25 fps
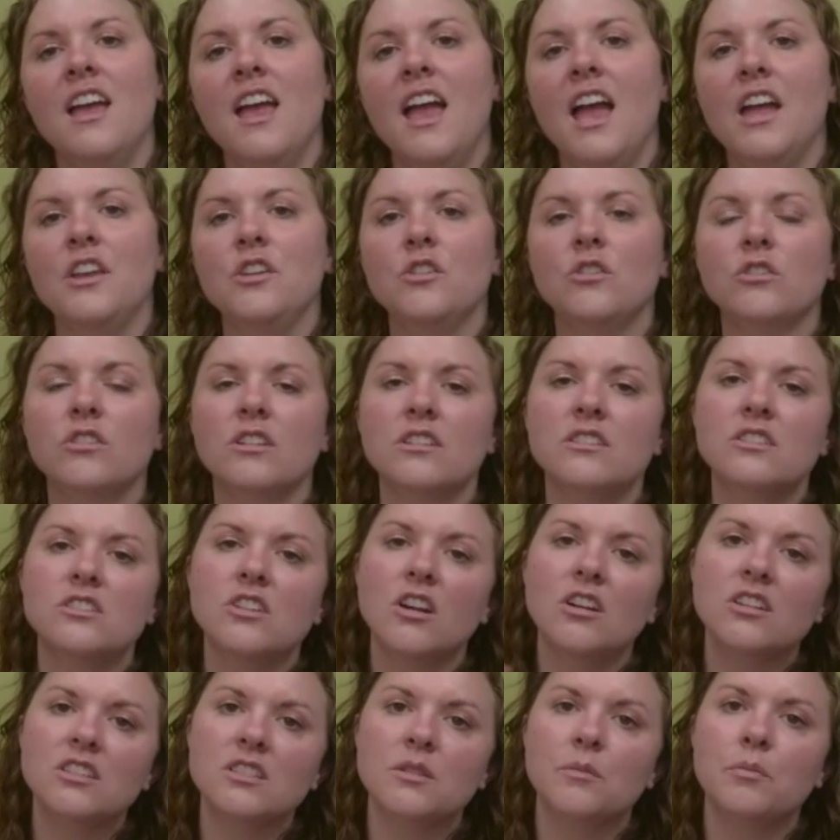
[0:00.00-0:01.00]
And you can
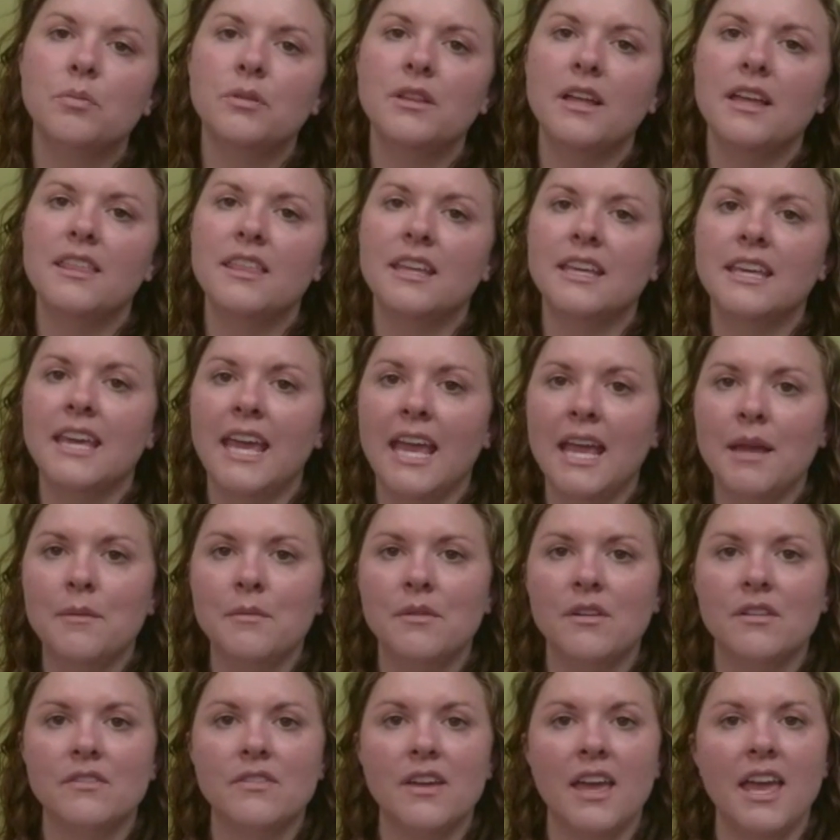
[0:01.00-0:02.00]
start to play the game
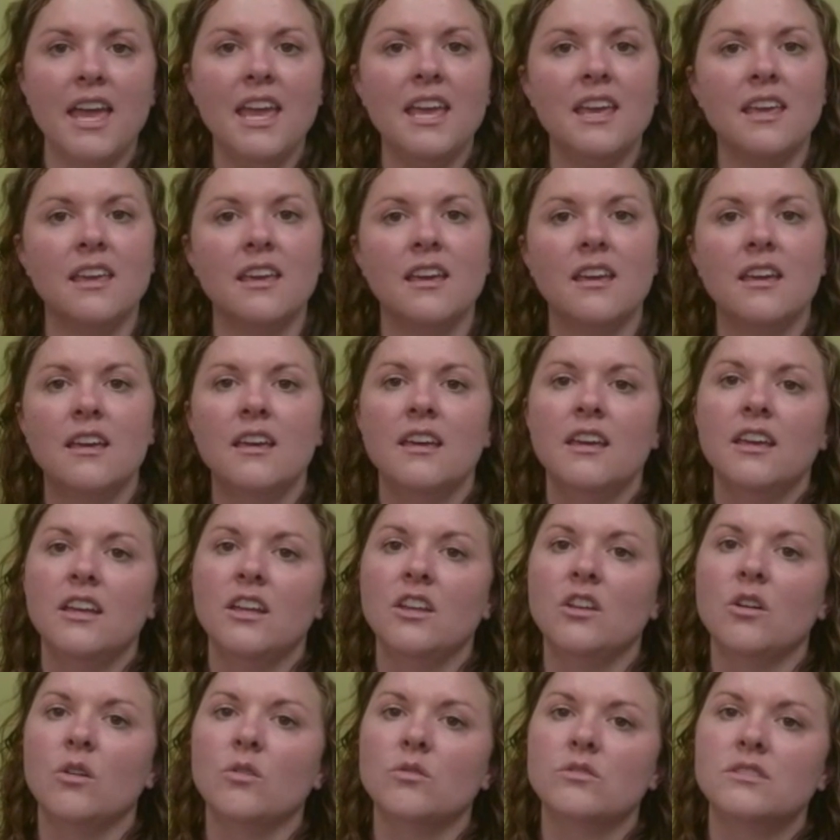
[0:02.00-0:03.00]
of, hey, you
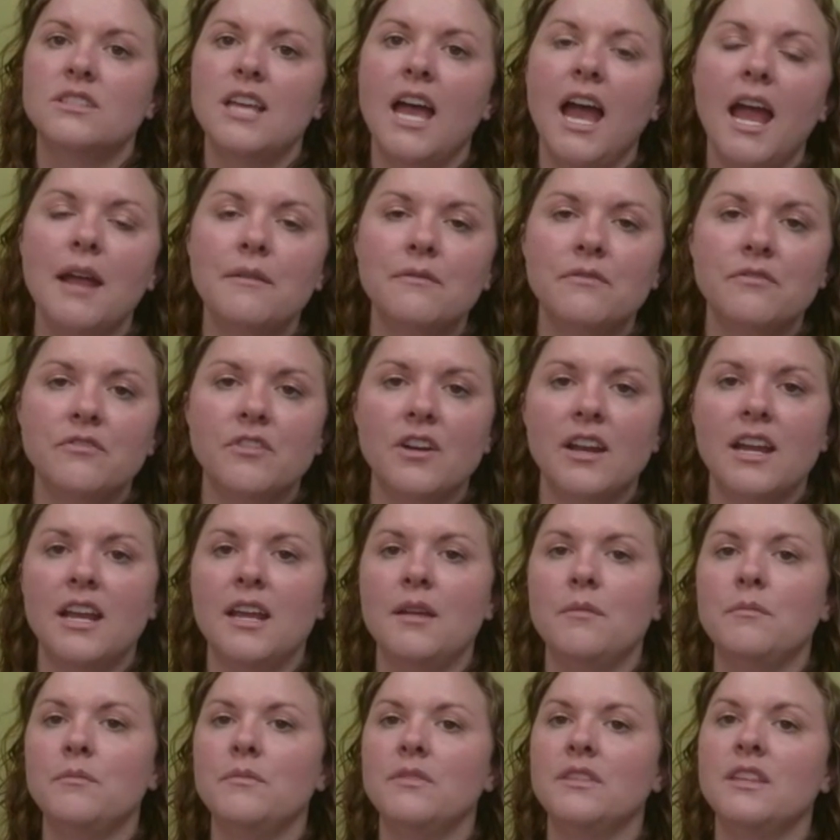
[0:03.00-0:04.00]
know, time
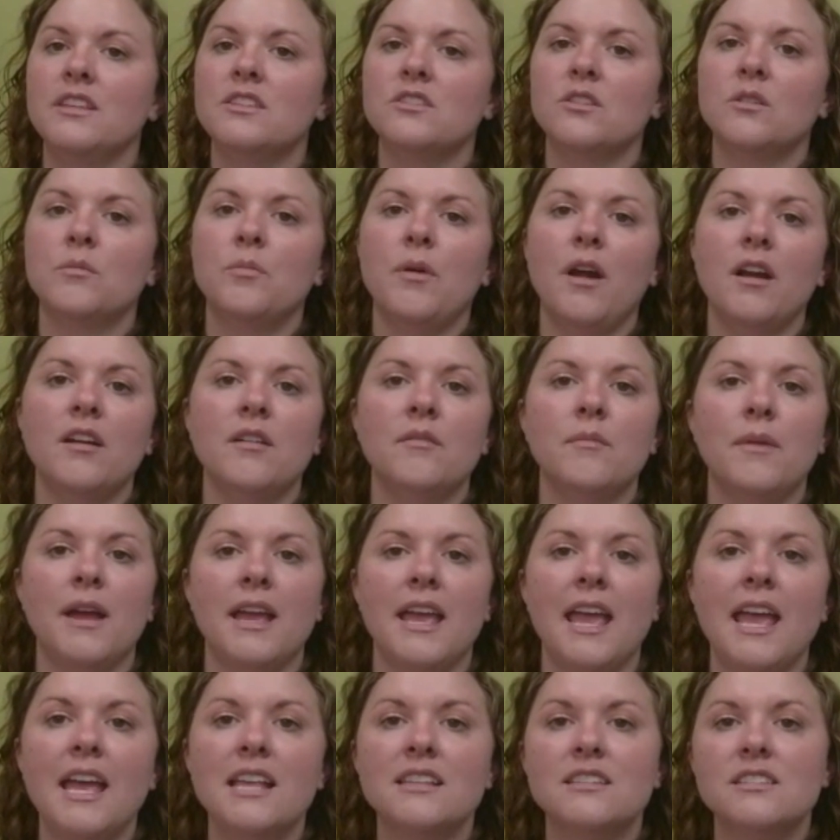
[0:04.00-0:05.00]
frame, these are part of my
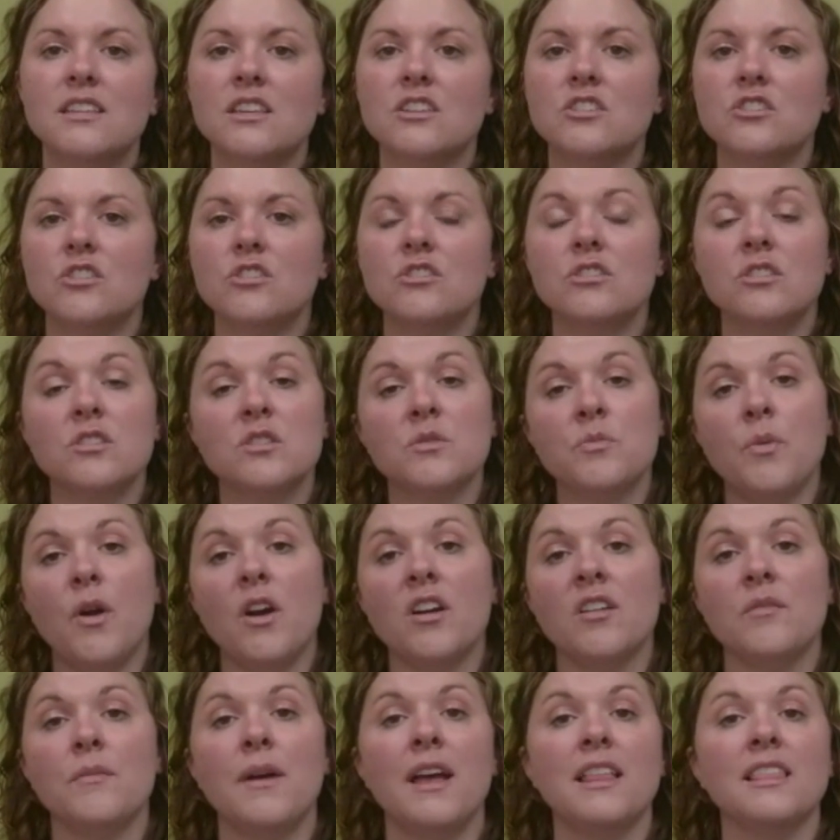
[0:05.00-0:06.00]
ancestors, this is
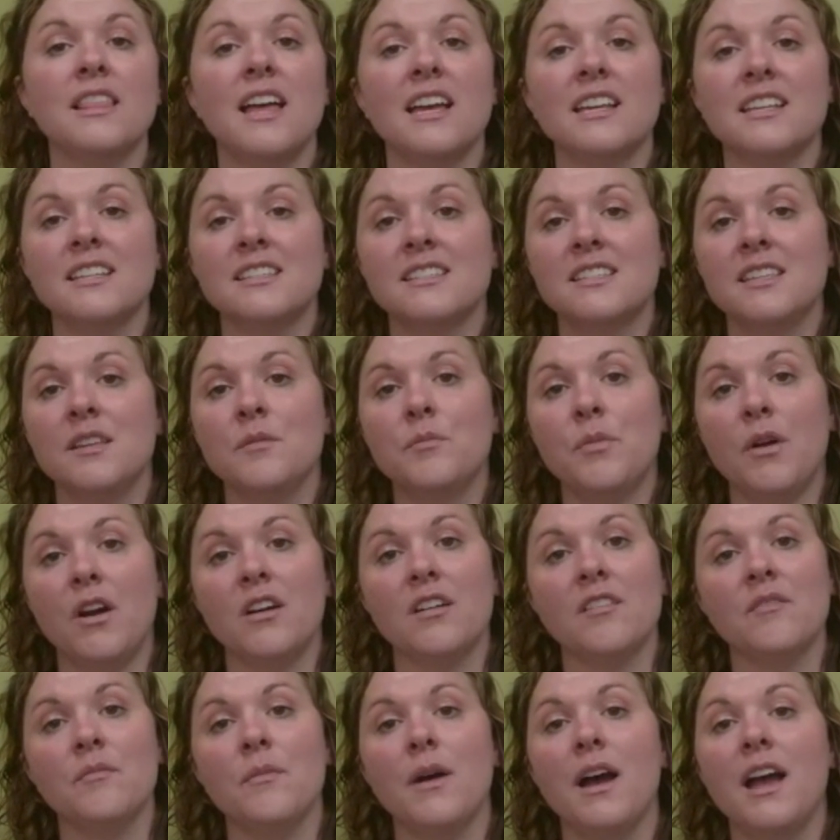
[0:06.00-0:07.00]
part of my legacy, part
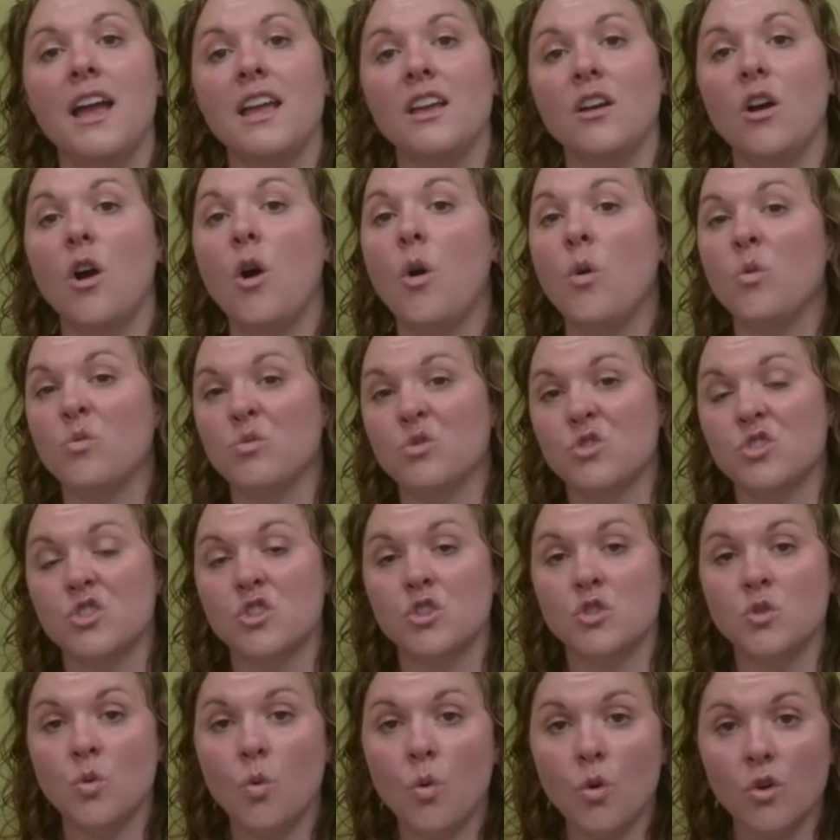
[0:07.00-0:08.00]
of my own
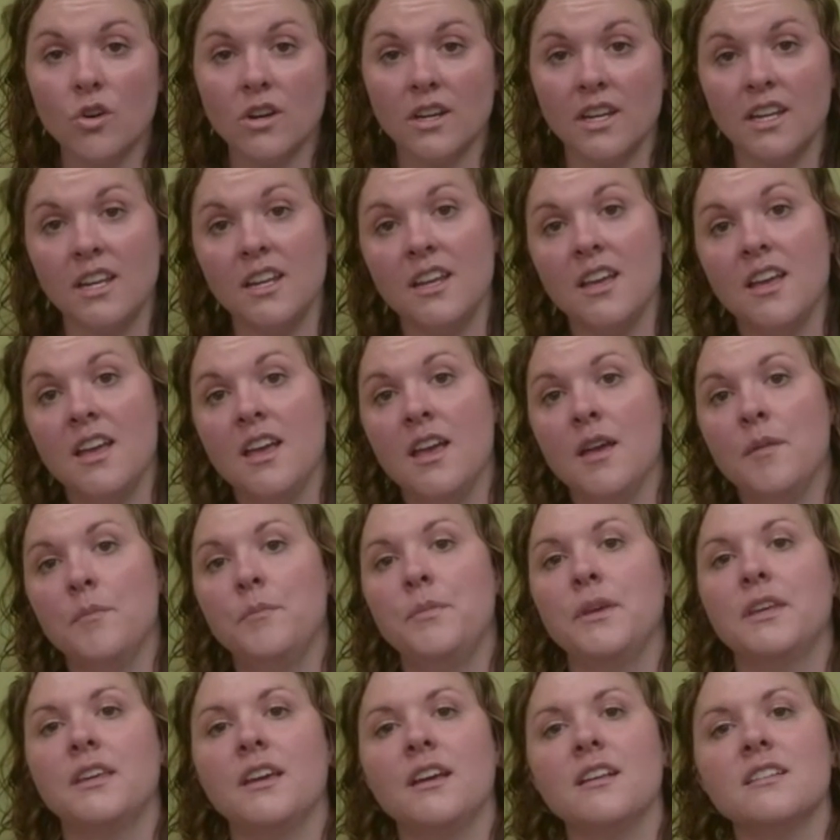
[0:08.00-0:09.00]
story,
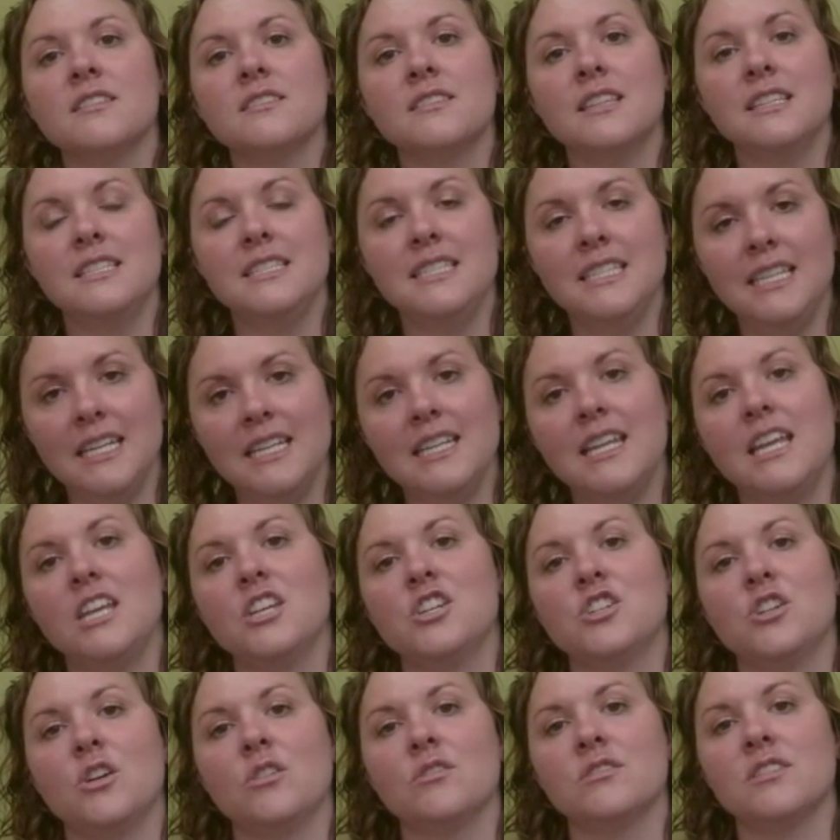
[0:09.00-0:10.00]
because the DNA
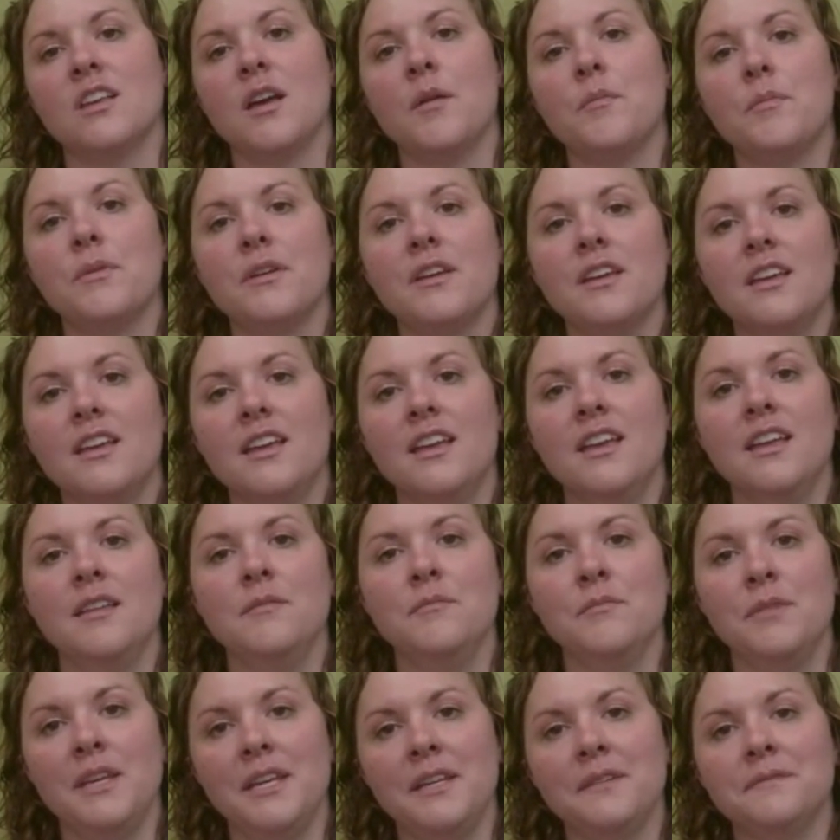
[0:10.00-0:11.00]
shows up
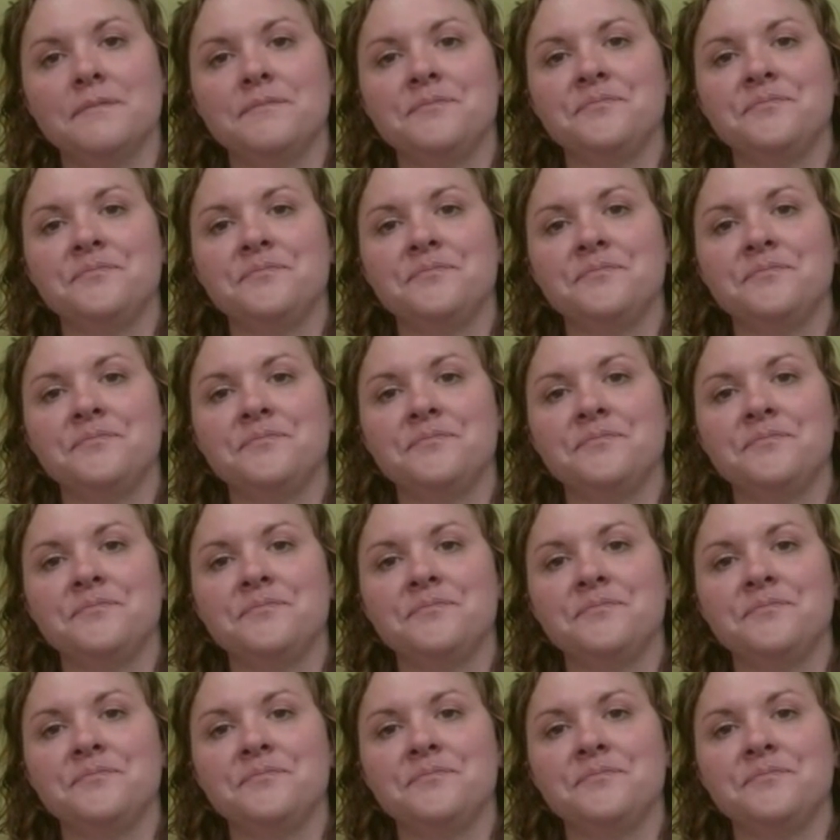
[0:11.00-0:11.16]
in me.